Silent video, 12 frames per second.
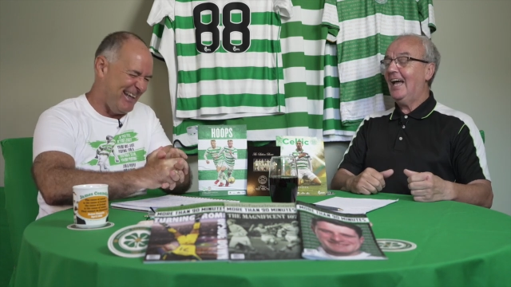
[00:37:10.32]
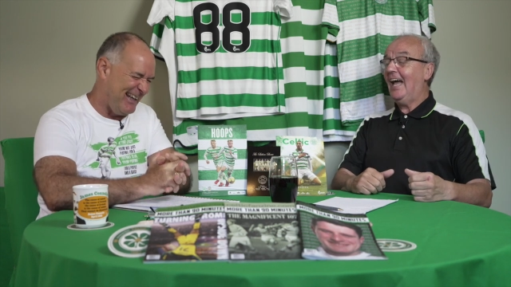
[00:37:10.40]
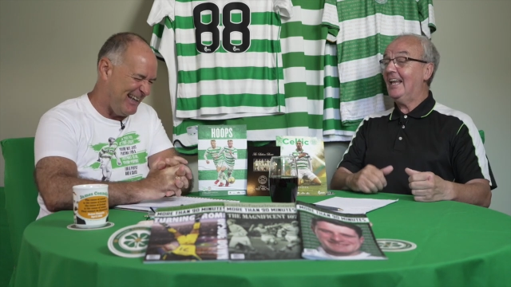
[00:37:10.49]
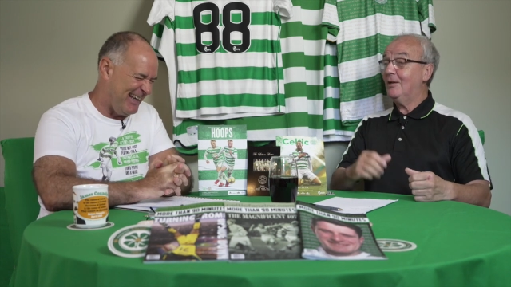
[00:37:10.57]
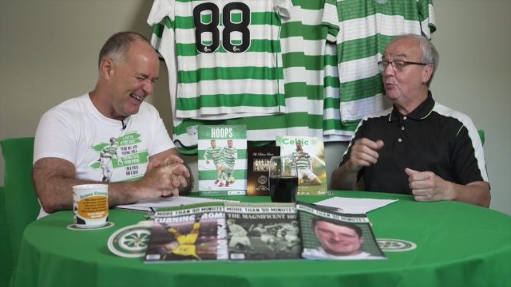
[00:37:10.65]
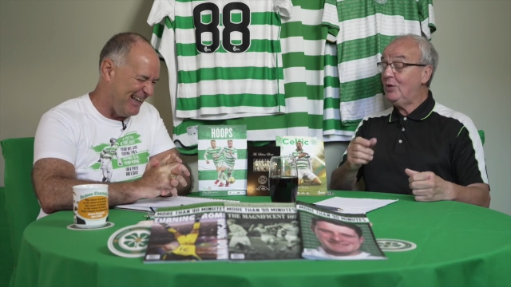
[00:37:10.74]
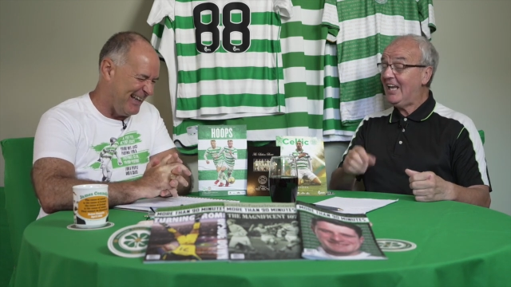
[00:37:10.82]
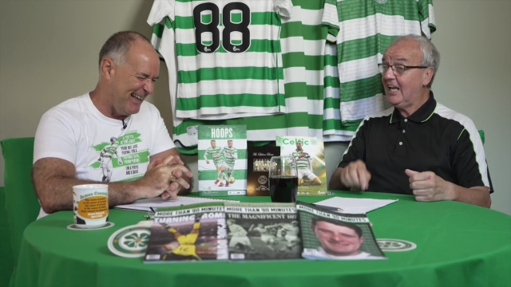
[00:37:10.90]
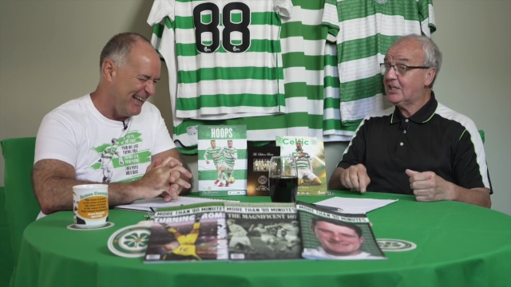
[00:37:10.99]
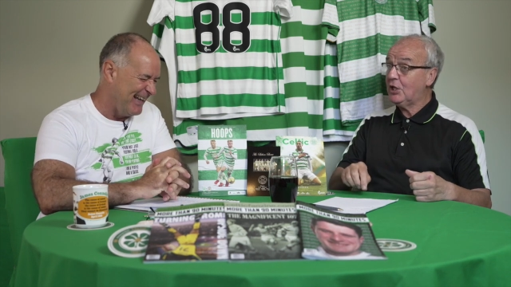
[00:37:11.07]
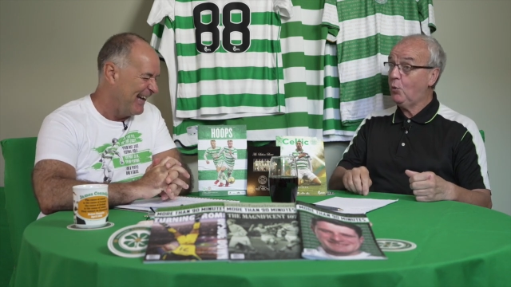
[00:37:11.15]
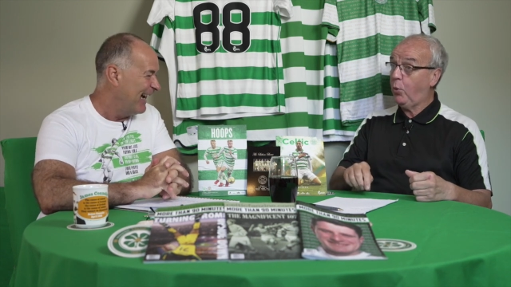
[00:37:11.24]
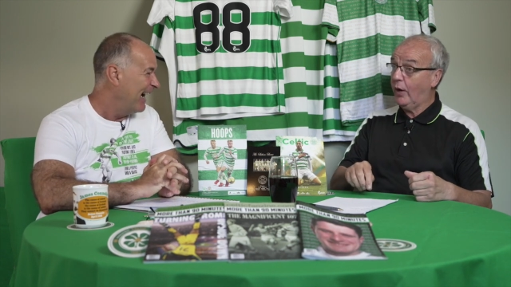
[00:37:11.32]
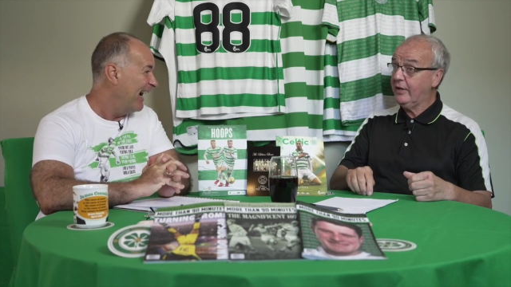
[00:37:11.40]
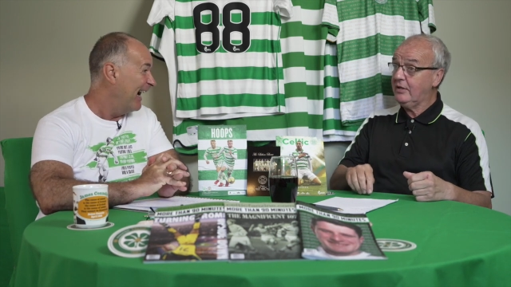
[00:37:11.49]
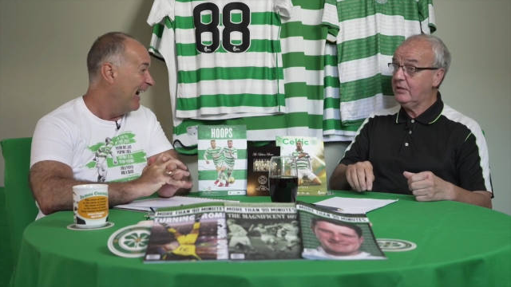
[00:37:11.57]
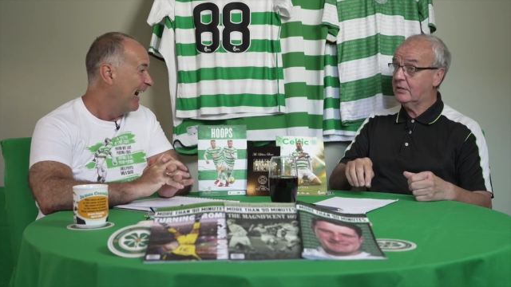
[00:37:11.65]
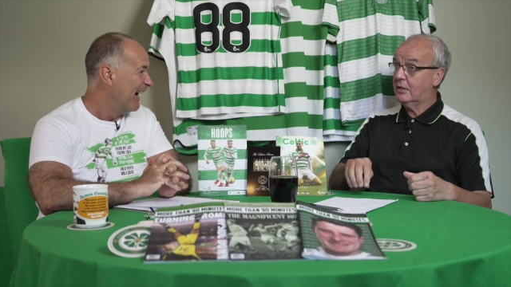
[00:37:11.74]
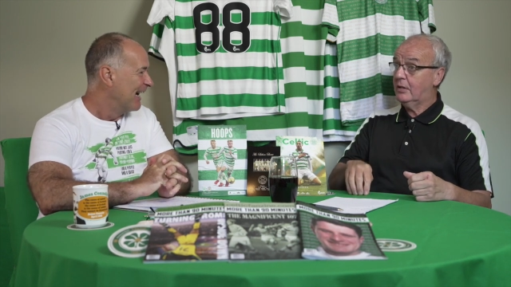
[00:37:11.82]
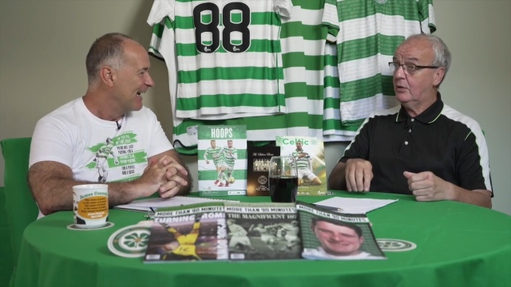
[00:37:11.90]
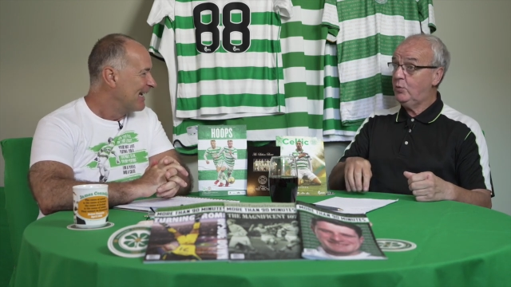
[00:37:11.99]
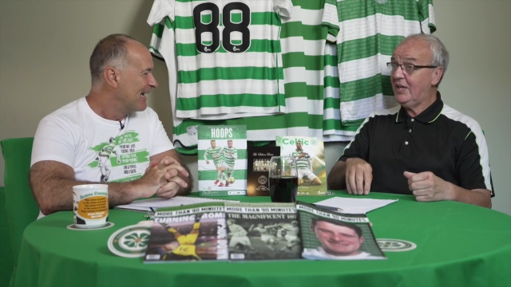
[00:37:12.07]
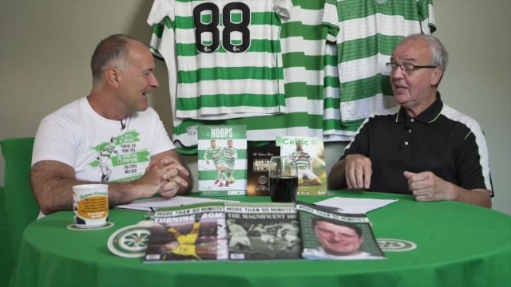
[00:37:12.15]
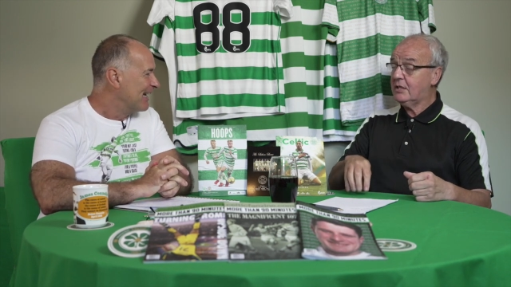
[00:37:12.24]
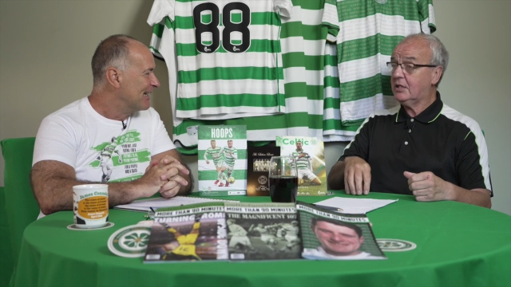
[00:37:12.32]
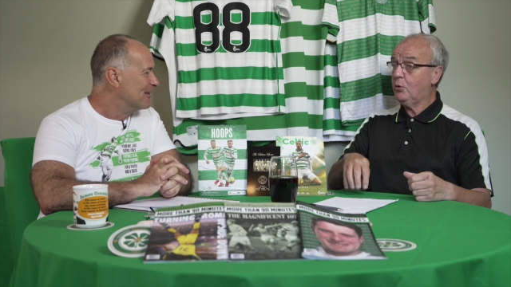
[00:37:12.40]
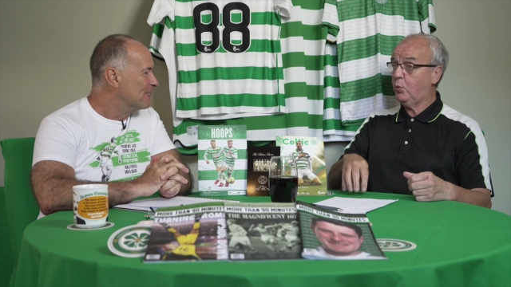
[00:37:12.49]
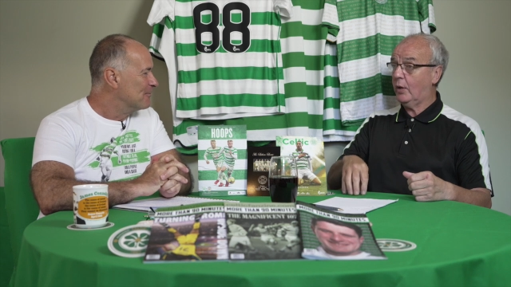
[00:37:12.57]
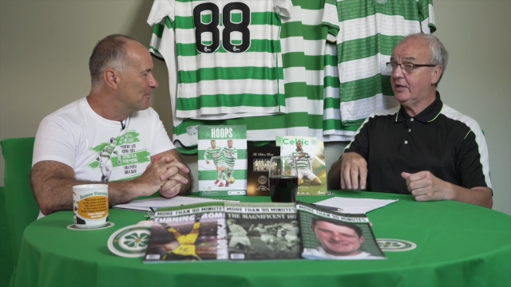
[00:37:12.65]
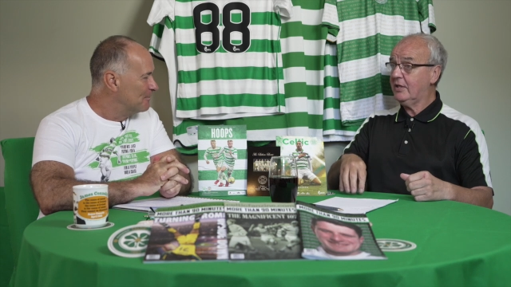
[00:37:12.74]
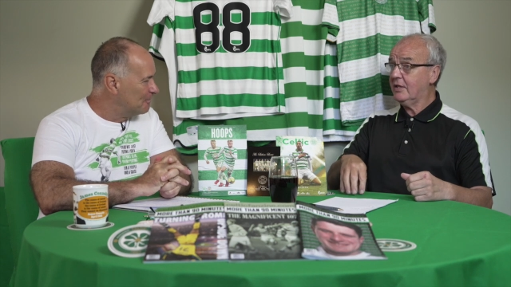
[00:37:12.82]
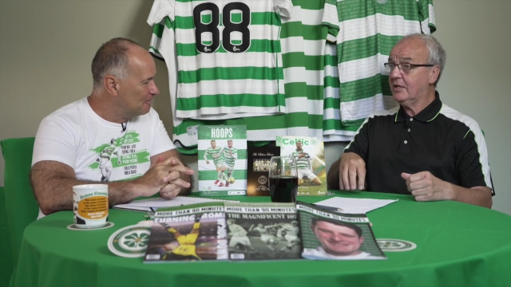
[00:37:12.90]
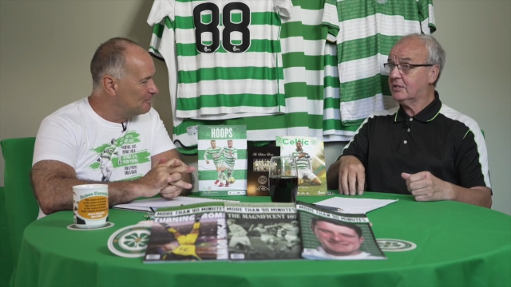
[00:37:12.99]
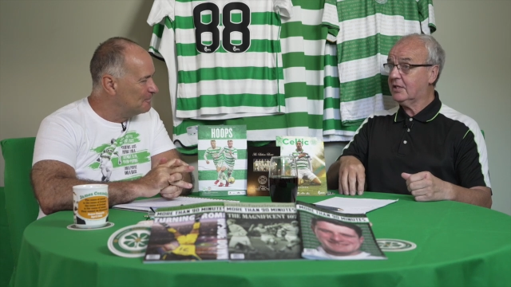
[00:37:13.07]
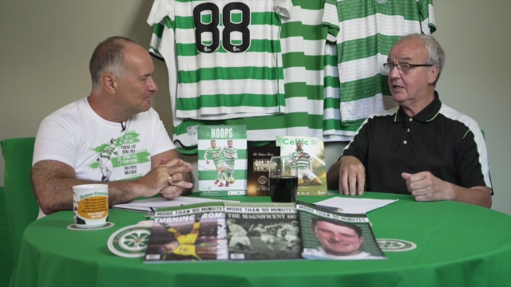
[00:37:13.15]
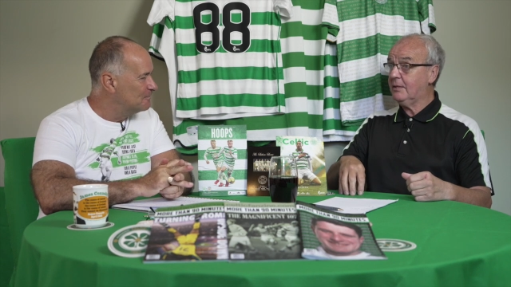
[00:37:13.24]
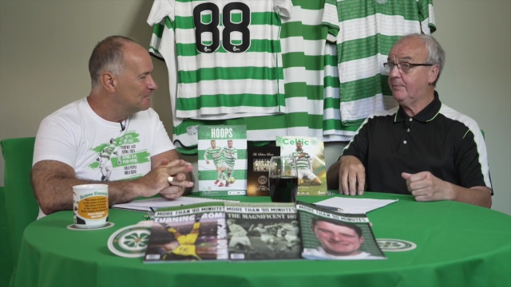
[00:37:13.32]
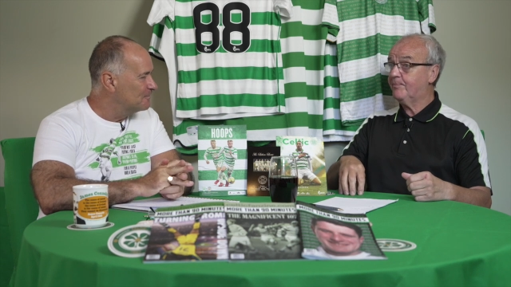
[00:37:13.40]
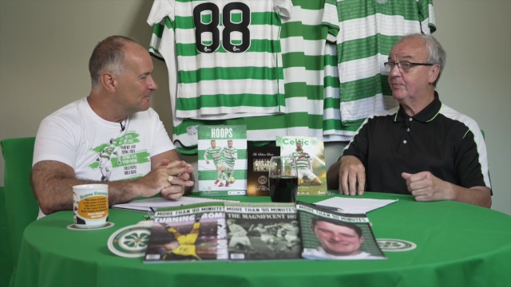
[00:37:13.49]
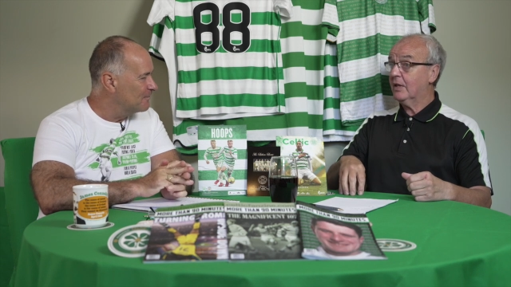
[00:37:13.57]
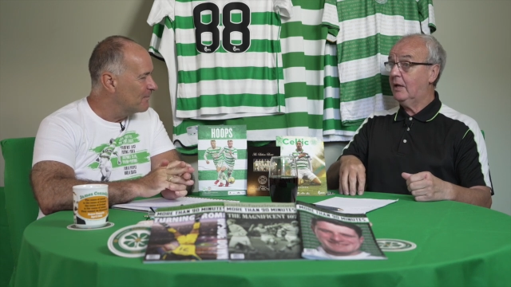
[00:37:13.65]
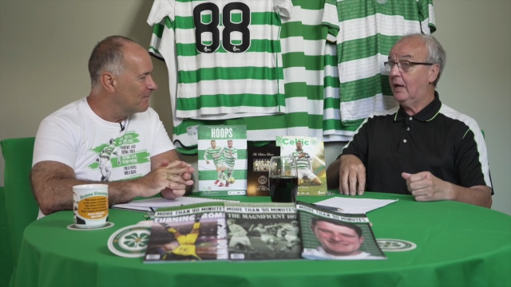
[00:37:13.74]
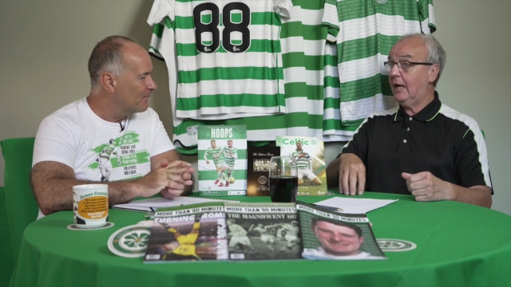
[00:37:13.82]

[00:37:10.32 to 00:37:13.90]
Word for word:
Speaker 1: And we had to win. We had to win at that time